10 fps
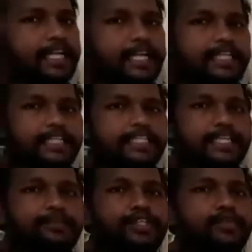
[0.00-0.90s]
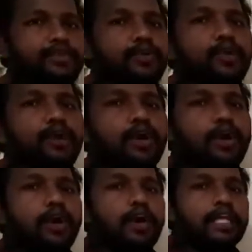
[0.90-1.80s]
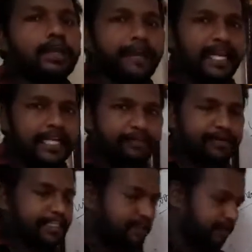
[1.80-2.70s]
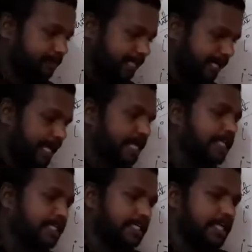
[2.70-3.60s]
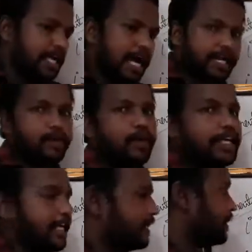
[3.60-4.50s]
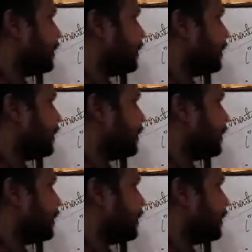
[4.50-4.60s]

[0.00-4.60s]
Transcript: electricity, we should know the main definition will be the current and the voltage.